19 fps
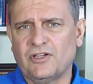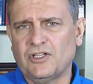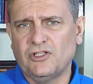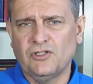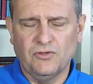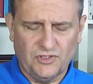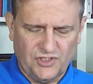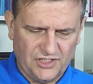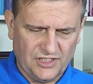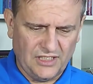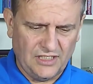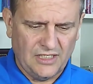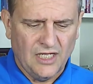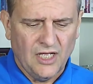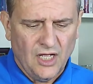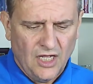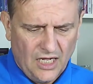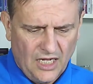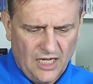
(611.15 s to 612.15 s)
you see
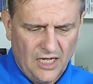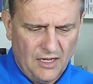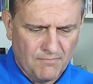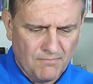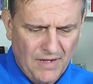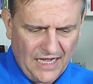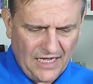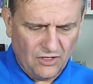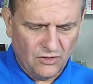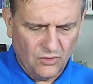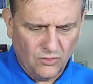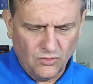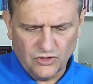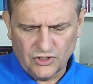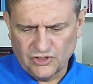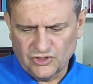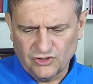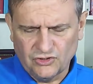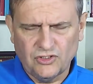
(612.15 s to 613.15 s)
male
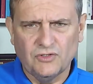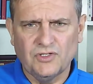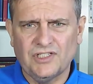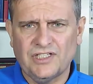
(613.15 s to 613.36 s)
organs or you